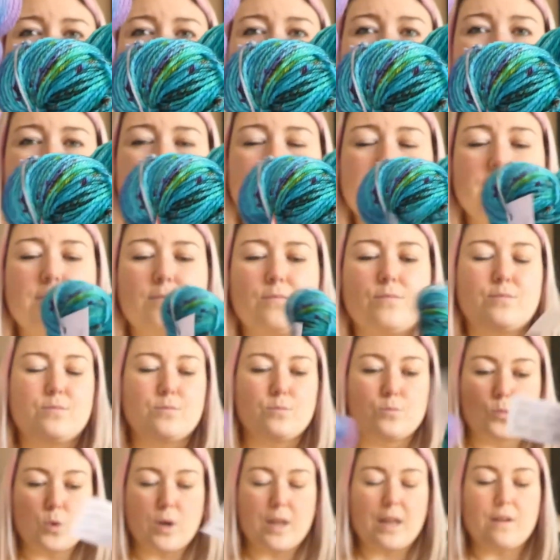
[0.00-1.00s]
and
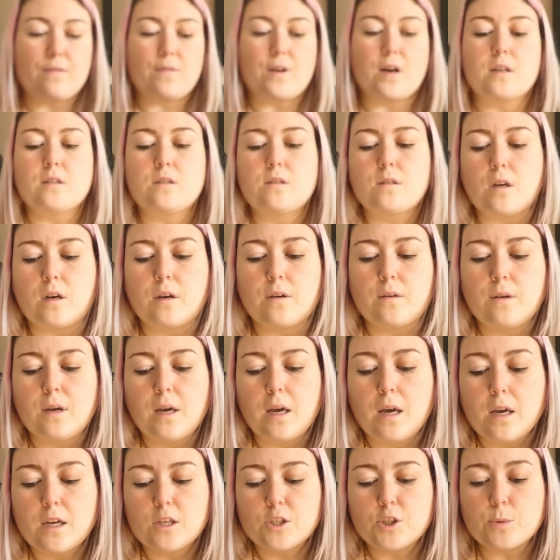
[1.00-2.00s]
whatever. So
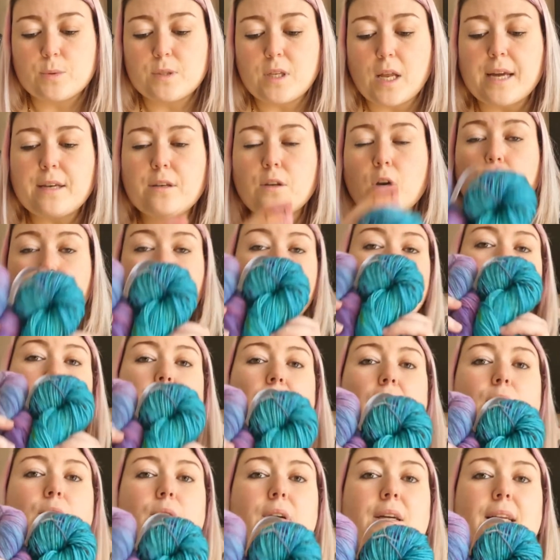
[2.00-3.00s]
she was like, no, but
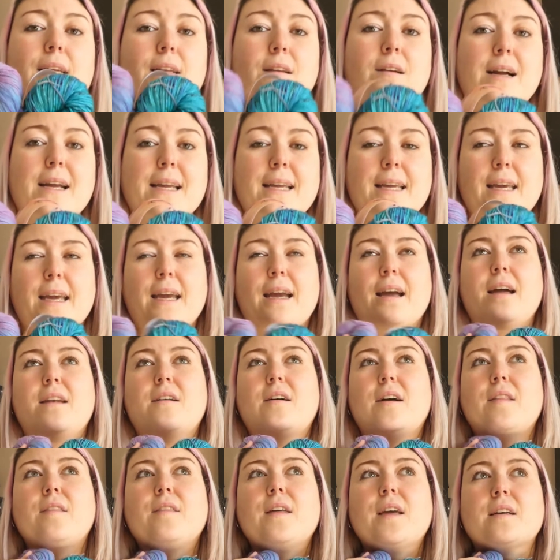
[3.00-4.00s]
I really like it. And
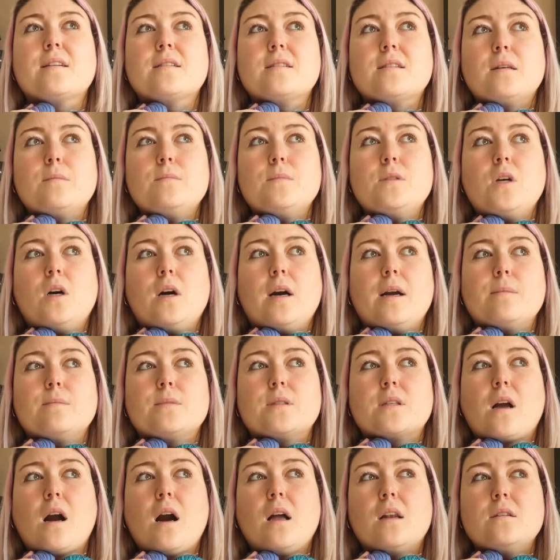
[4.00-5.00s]
I think sometimes
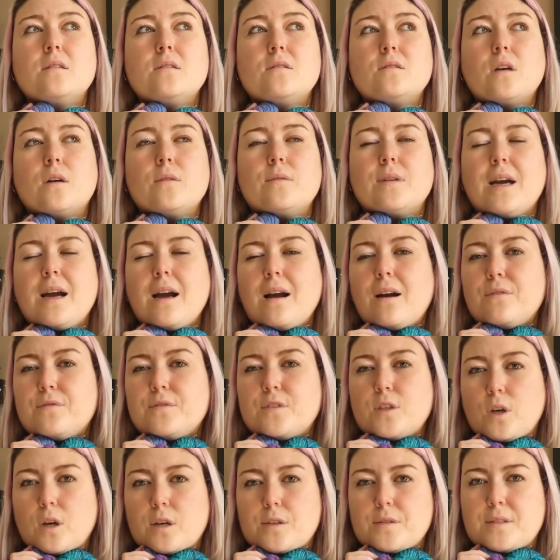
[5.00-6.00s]
colours don't have
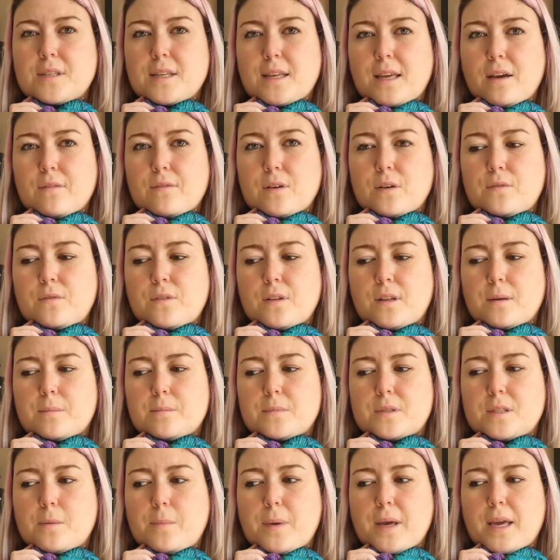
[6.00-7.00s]
to go together for them
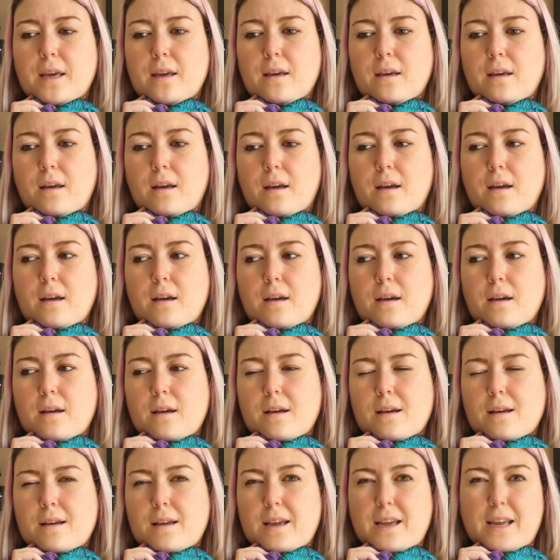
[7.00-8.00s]
to be
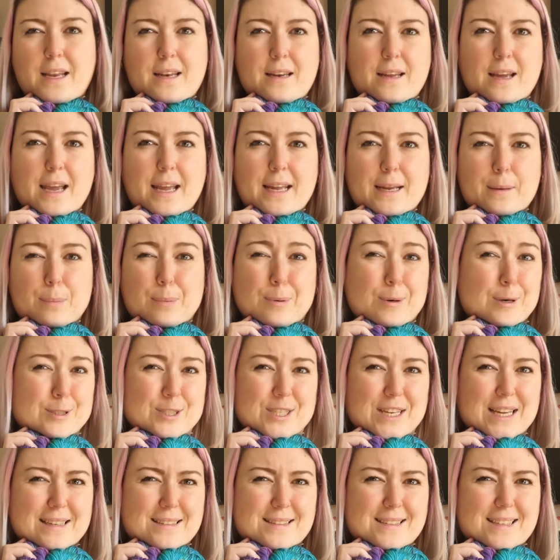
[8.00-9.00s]
in a
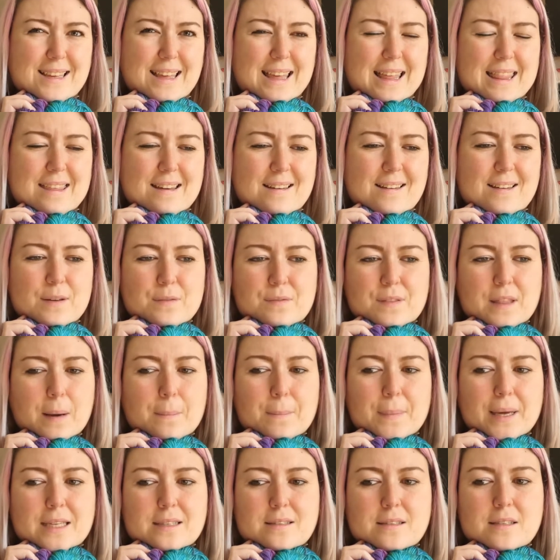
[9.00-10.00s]
project together, if that
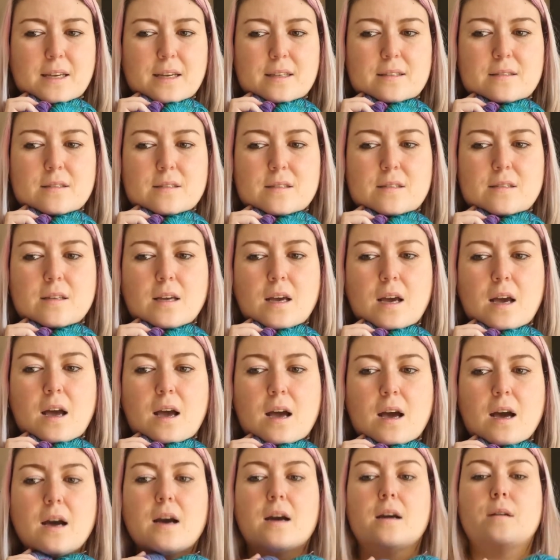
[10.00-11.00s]
makes sense.
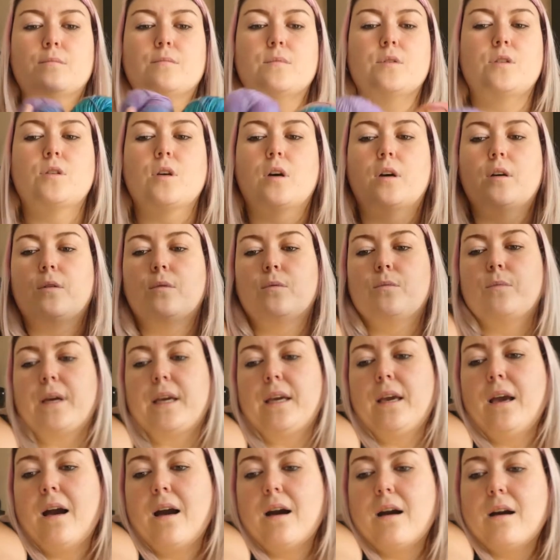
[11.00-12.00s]
So
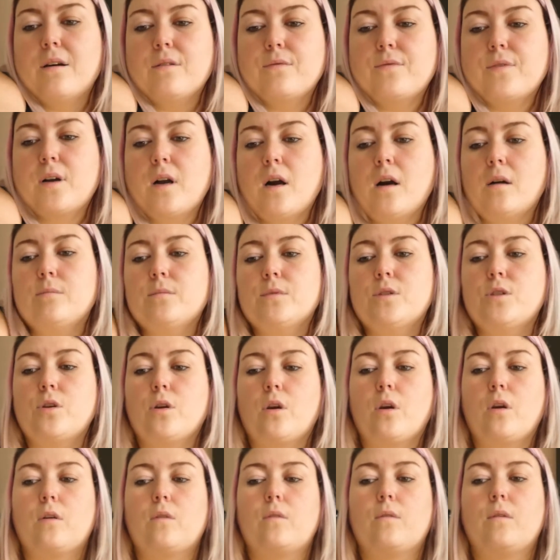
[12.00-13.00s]
we have come
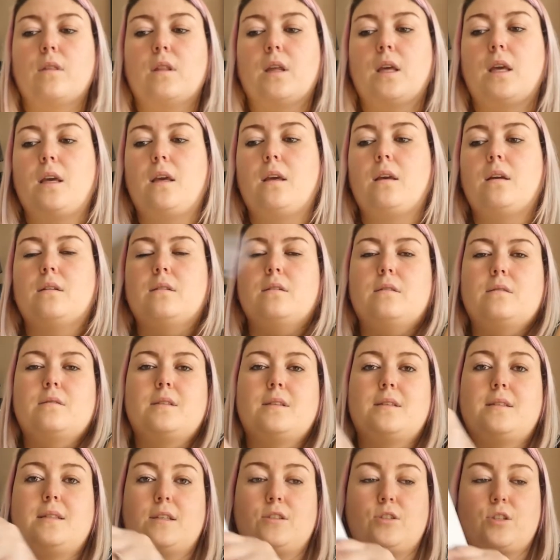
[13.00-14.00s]
to the
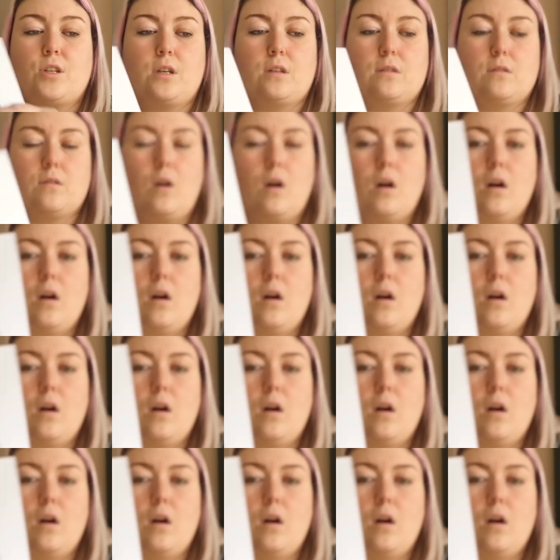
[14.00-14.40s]
decision